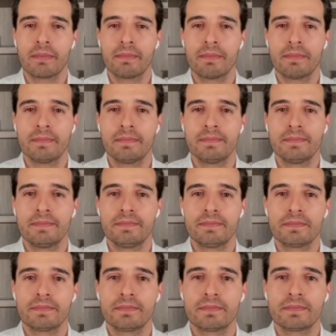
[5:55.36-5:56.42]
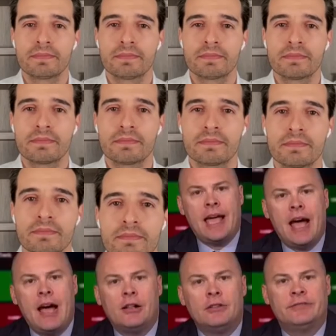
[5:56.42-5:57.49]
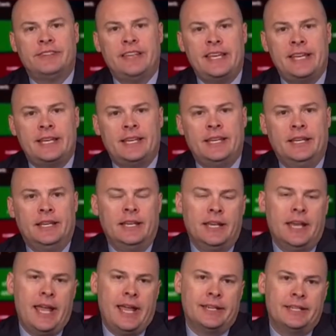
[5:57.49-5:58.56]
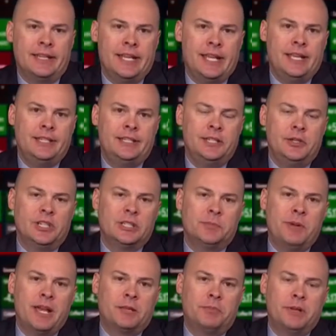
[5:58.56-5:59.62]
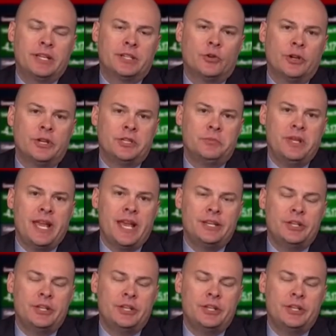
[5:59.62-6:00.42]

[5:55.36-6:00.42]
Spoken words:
So by the time we get to the next halving, Antoni, do you expect Bitcoin to be at